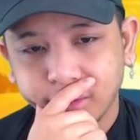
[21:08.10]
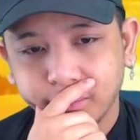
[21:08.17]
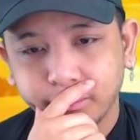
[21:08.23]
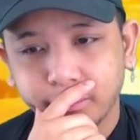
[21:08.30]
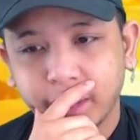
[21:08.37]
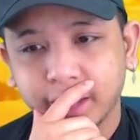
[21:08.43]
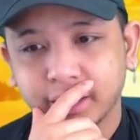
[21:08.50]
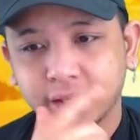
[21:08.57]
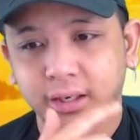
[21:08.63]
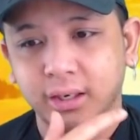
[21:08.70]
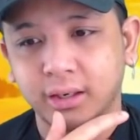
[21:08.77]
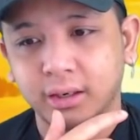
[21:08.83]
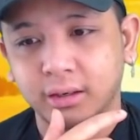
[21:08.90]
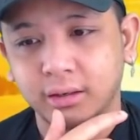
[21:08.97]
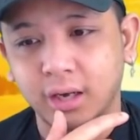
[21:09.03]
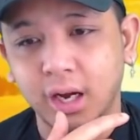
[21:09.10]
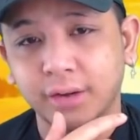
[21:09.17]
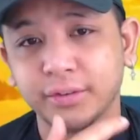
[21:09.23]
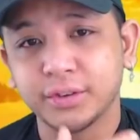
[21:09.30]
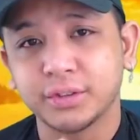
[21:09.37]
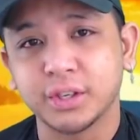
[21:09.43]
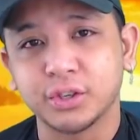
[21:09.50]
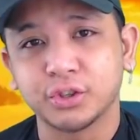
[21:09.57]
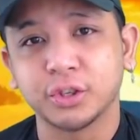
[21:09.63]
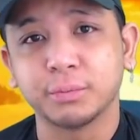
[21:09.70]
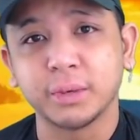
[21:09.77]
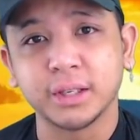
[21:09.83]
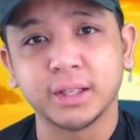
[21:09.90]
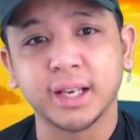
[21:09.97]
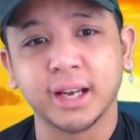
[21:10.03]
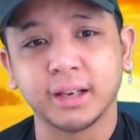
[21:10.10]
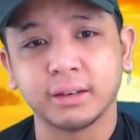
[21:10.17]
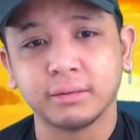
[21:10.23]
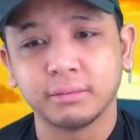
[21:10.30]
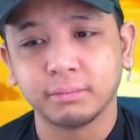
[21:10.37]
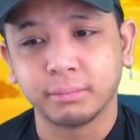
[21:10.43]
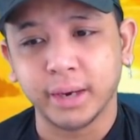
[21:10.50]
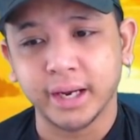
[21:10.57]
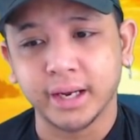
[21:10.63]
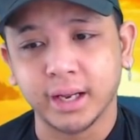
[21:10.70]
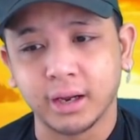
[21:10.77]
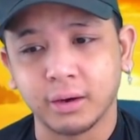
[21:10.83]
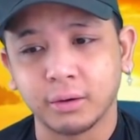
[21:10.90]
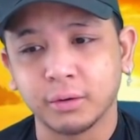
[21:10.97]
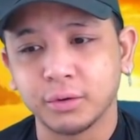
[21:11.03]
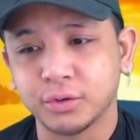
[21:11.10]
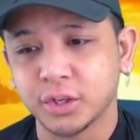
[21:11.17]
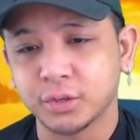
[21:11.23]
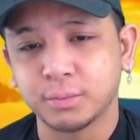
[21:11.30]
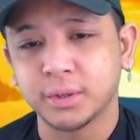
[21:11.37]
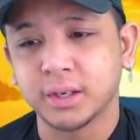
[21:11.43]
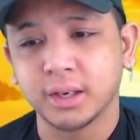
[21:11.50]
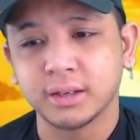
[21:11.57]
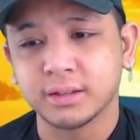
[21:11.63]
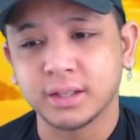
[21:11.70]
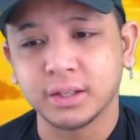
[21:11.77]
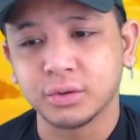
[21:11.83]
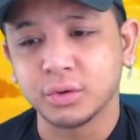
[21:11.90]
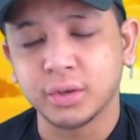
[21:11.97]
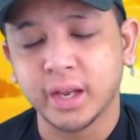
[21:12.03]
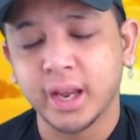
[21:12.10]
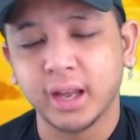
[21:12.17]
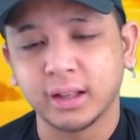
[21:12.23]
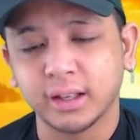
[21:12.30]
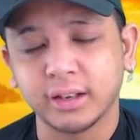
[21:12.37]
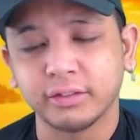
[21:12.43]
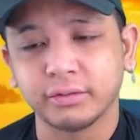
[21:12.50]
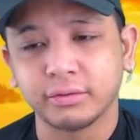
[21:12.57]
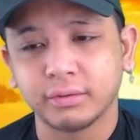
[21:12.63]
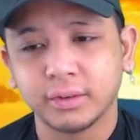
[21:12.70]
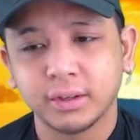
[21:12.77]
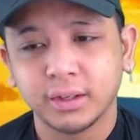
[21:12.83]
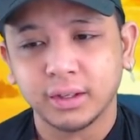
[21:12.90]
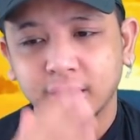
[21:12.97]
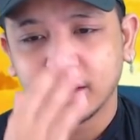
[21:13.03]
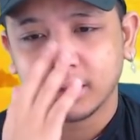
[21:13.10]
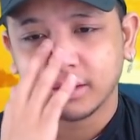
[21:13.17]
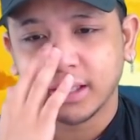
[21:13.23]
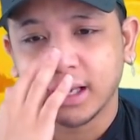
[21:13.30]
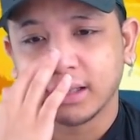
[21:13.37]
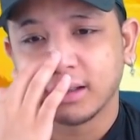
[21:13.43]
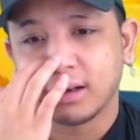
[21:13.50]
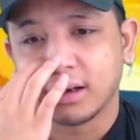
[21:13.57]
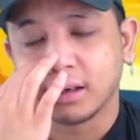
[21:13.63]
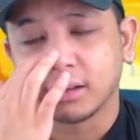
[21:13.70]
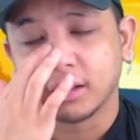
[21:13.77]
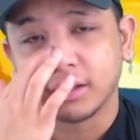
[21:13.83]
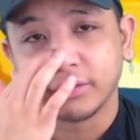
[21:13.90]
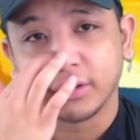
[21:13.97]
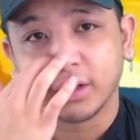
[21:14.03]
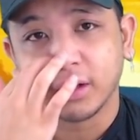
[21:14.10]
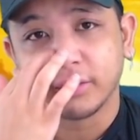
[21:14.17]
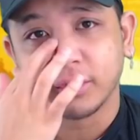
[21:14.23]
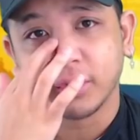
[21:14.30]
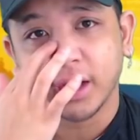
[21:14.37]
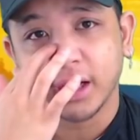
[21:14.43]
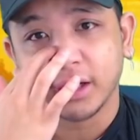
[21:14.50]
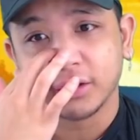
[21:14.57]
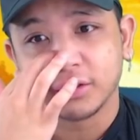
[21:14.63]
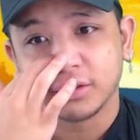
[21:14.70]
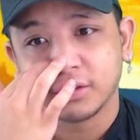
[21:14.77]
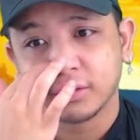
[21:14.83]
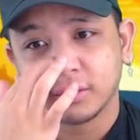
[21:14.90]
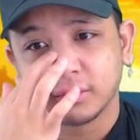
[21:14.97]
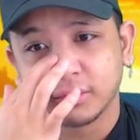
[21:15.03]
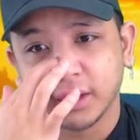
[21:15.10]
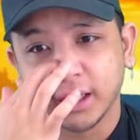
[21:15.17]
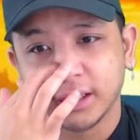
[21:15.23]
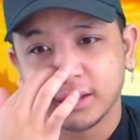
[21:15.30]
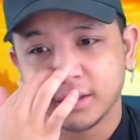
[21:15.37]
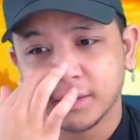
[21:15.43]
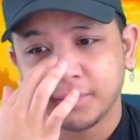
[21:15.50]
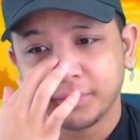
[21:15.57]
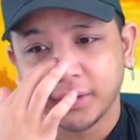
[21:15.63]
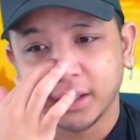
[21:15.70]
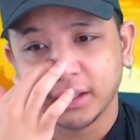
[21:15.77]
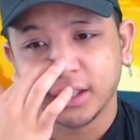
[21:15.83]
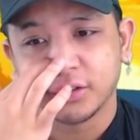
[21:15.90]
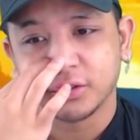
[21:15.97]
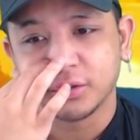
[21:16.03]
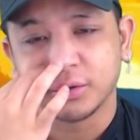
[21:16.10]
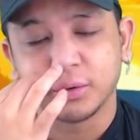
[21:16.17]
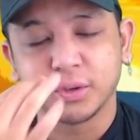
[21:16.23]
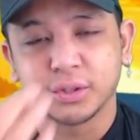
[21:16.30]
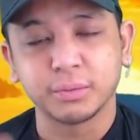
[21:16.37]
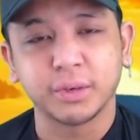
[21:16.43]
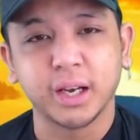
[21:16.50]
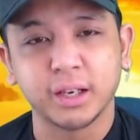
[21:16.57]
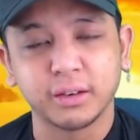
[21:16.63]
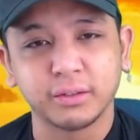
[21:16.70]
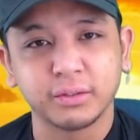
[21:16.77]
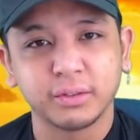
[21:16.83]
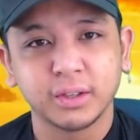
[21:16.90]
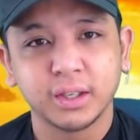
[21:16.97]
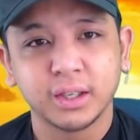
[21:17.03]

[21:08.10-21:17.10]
Madara obviously should be dead by now, just because you can't live that long of your age, right? Unless you're doing some kind of